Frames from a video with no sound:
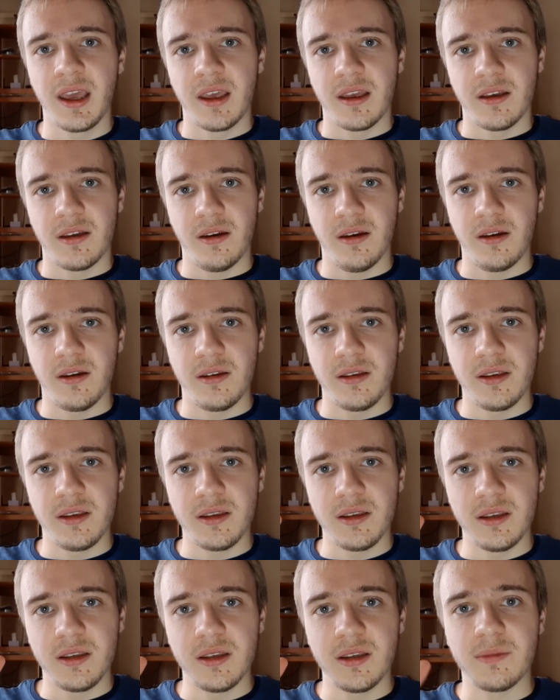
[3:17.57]
there
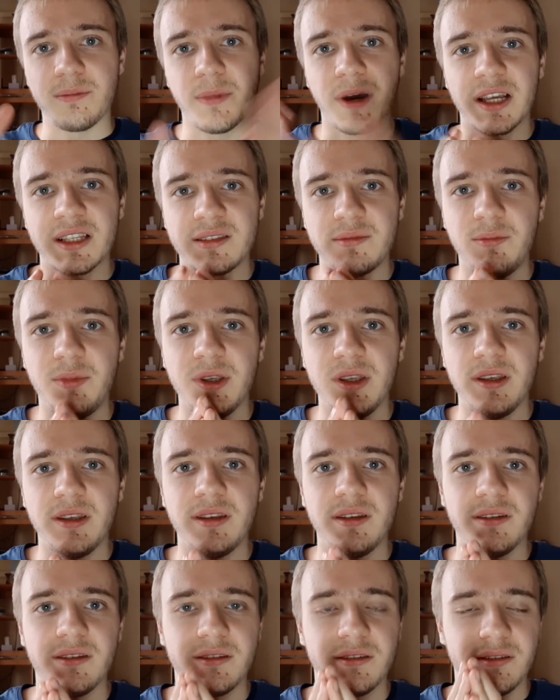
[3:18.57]
must
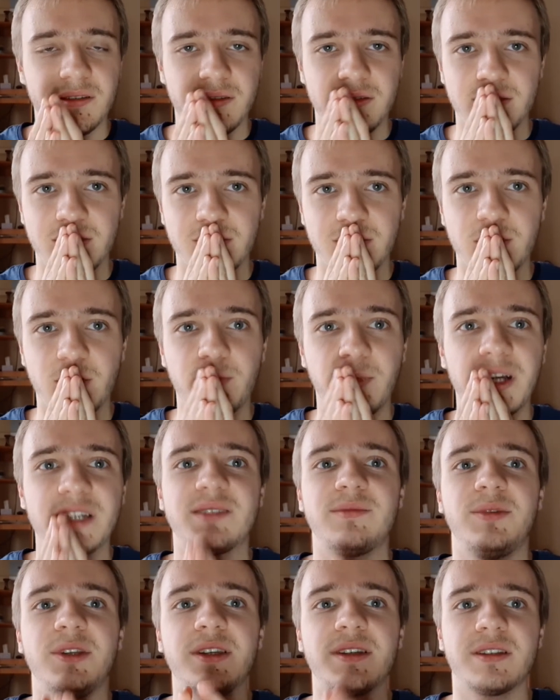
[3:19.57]

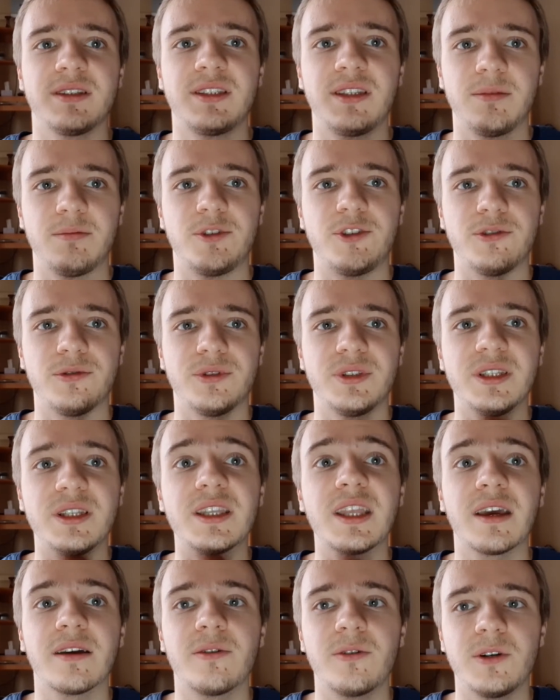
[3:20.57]
be conceptual
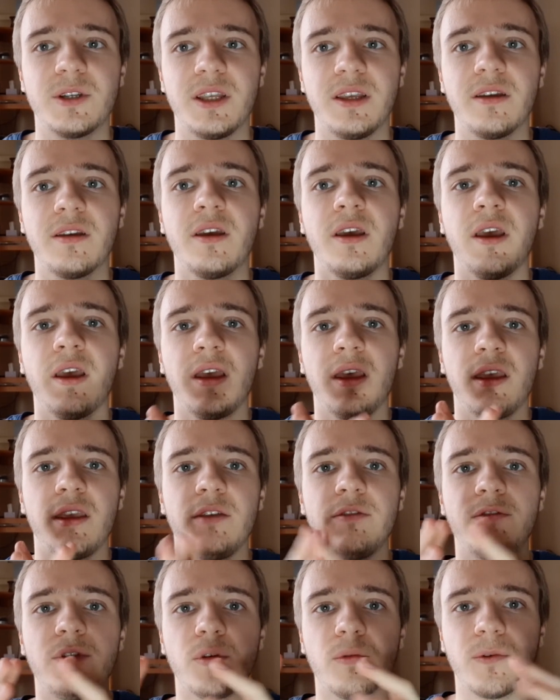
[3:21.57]
integrity
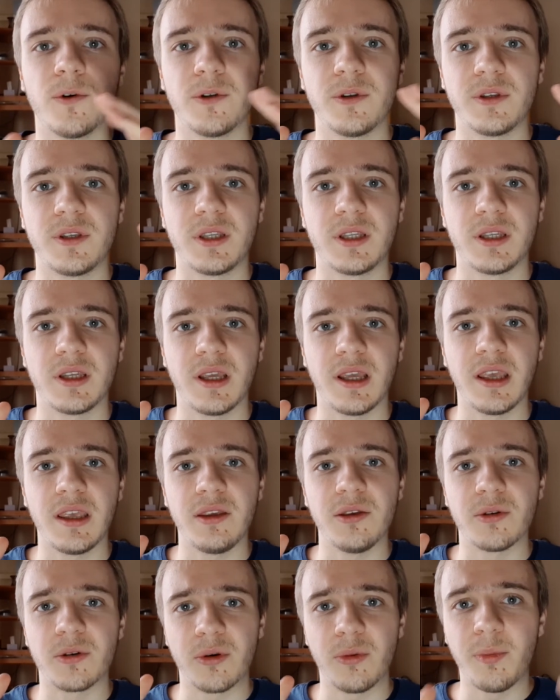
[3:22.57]
if you want
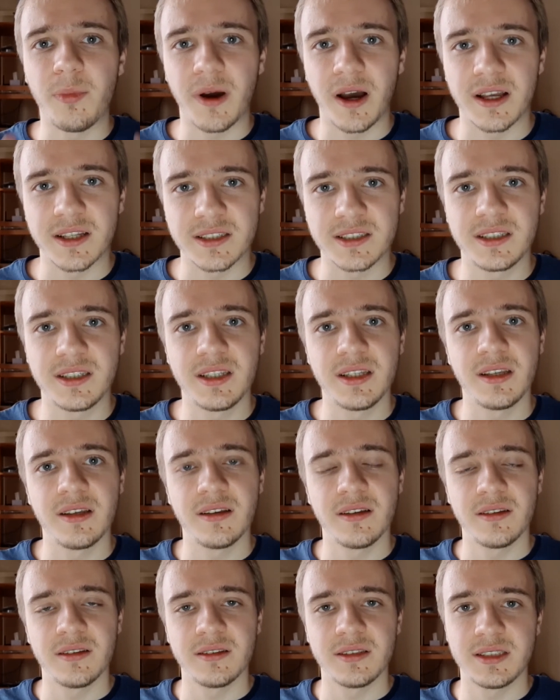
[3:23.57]
a robust
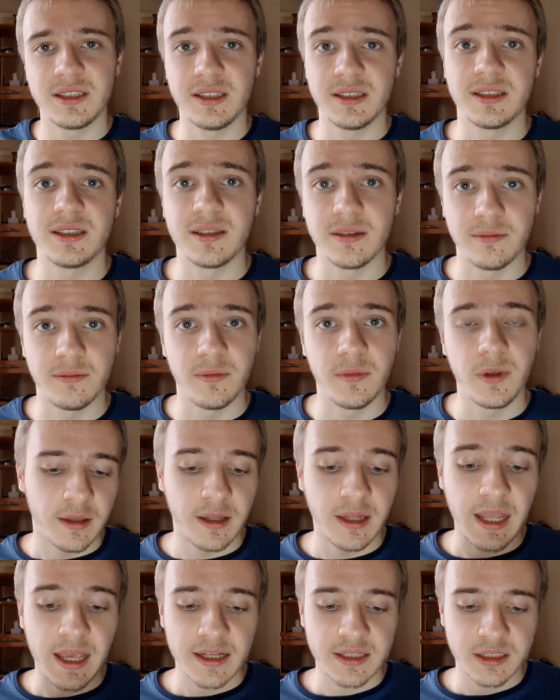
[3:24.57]
system. The
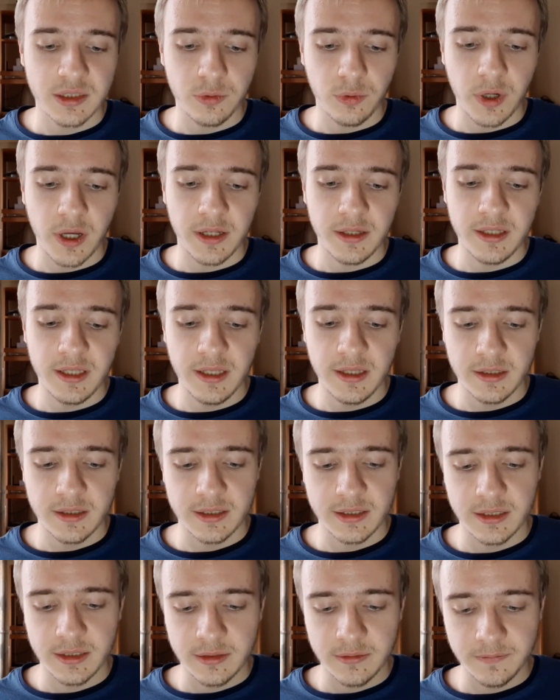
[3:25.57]
next one
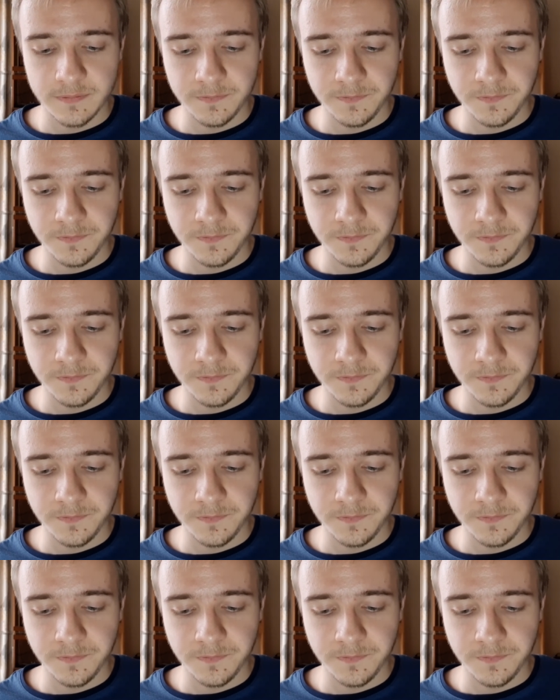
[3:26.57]
is: